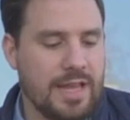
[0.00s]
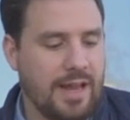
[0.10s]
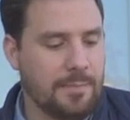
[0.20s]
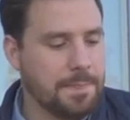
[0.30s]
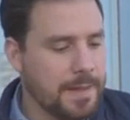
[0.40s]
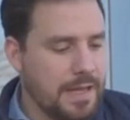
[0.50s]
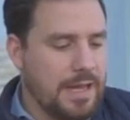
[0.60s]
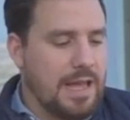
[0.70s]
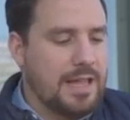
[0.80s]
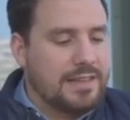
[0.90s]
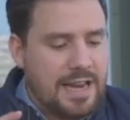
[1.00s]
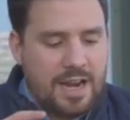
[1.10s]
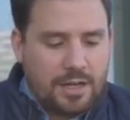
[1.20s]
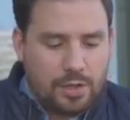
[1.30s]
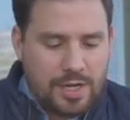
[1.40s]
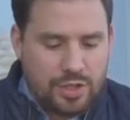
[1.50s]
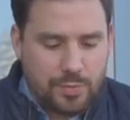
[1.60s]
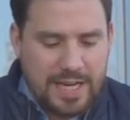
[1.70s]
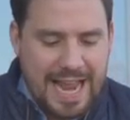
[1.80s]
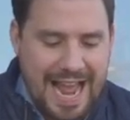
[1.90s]
day. Then another question
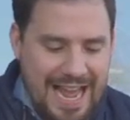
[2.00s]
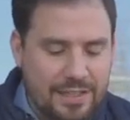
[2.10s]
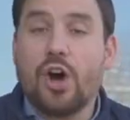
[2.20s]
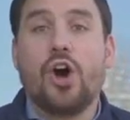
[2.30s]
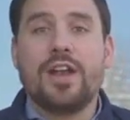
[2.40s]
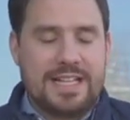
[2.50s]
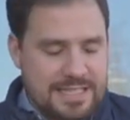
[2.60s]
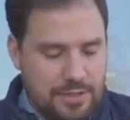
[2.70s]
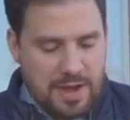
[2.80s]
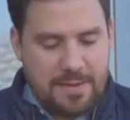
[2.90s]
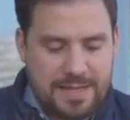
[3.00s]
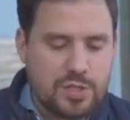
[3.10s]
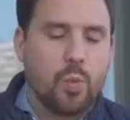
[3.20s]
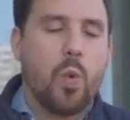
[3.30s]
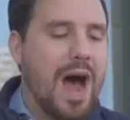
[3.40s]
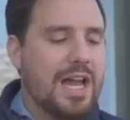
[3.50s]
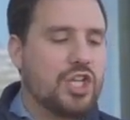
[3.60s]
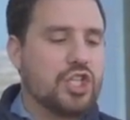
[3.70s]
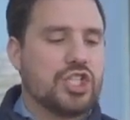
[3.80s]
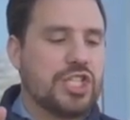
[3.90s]
we had on Instagram is why
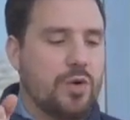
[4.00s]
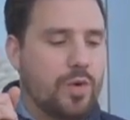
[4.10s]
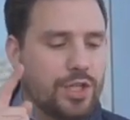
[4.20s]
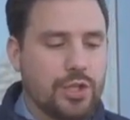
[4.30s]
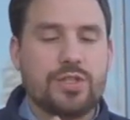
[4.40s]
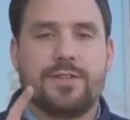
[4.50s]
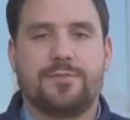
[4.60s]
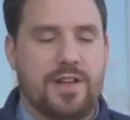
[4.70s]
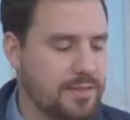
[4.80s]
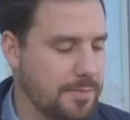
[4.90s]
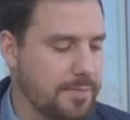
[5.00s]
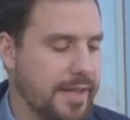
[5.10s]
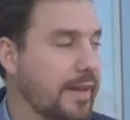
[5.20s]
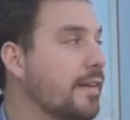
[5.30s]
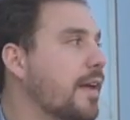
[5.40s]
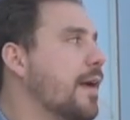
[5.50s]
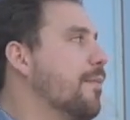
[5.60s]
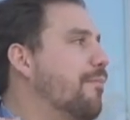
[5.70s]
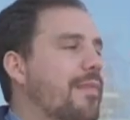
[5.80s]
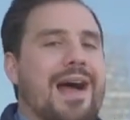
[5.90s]
should someone use a fountain pen?
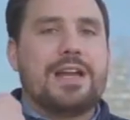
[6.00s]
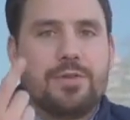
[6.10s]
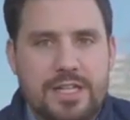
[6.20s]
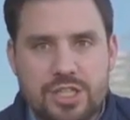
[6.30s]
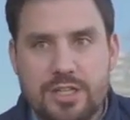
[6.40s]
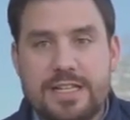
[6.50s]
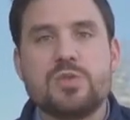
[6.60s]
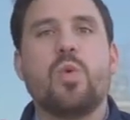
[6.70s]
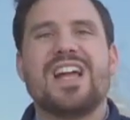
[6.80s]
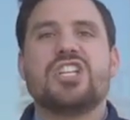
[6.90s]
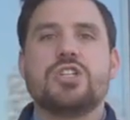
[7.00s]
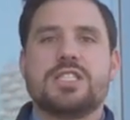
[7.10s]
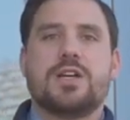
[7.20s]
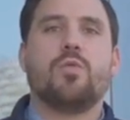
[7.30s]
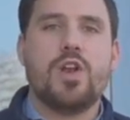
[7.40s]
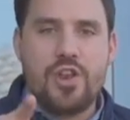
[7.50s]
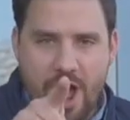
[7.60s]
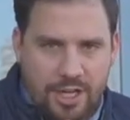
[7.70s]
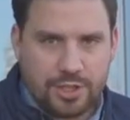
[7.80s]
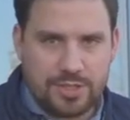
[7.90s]
My question is why should someone
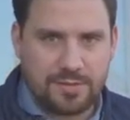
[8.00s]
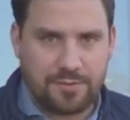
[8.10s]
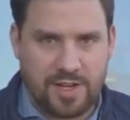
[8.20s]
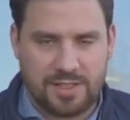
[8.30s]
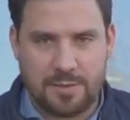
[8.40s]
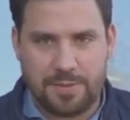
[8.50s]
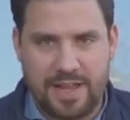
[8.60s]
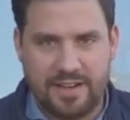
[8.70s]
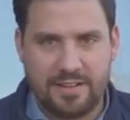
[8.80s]
not use a fountain pen?